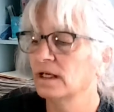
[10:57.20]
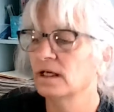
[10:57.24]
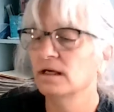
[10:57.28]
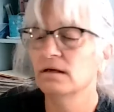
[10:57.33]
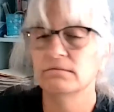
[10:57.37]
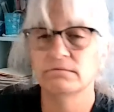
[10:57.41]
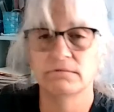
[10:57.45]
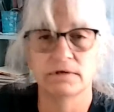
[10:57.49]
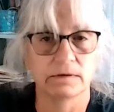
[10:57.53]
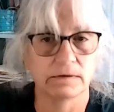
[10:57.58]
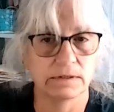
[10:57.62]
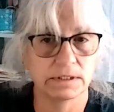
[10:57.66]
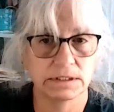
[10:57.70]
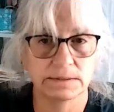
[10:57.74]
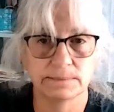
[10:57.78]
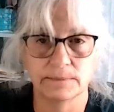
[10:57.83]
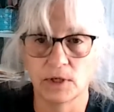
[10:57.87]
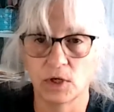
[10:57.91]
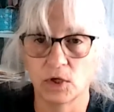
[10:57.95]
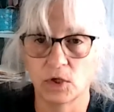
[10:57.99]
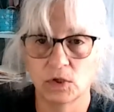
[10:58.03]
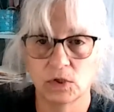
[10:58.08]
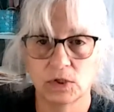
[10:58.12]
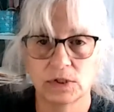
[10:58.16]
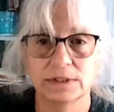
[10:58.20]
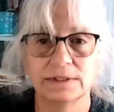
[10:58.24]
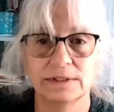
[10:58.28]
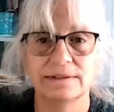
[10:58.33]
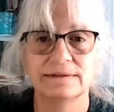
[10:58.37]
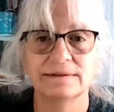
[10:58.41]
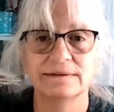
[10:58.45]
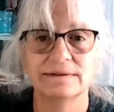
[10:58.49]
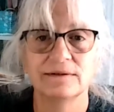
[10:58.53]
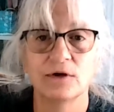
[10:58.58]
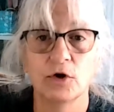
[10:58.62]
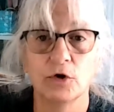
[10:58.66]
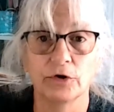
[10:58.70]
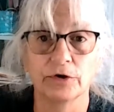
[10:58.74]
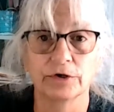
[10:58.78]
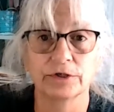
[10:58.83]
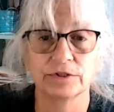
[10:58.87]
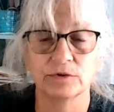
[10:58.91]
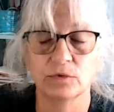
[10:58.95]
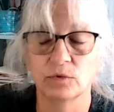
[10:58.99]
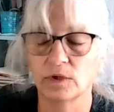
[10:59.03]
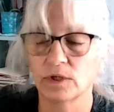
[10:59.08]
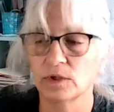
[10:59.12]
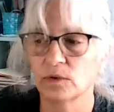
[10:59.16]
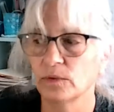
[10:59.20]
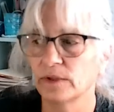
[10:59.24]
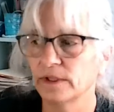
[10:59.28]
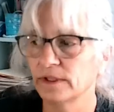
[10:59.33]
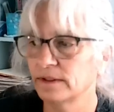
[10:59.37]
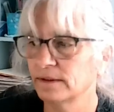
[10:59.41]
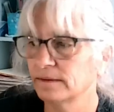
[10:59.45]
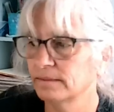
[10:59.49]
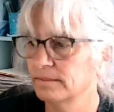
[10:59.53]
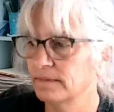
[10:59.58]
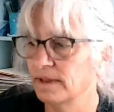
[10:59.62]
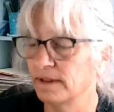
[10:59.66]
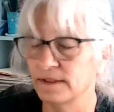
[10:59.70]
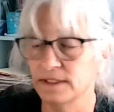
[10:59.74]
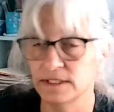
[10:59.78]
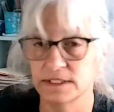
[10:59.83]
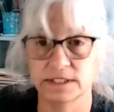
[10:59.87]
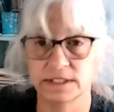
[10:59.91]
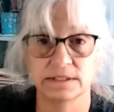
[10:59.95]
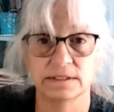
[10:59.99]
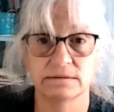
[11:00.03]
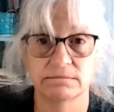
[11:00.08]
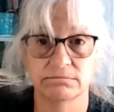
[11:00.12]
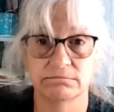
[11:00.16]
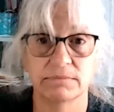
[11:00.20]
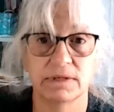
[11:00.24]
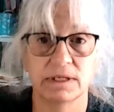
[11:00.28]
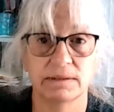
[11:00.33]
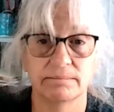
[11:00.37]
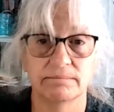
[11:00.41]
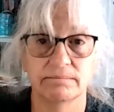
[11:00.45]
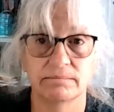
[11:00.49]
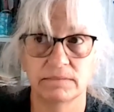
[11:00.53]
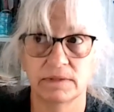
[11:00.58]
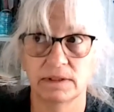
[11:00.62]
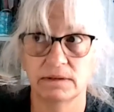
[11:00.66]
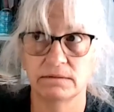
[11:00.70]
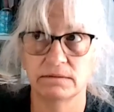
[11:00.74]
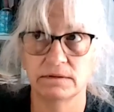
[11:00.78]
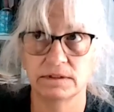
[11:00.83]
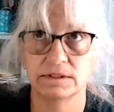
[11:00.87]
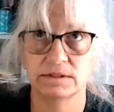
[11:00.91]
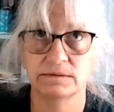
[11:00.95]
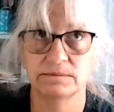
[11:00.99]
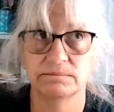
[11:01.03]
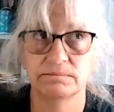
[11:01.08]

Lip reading: Very small hook to work with, and this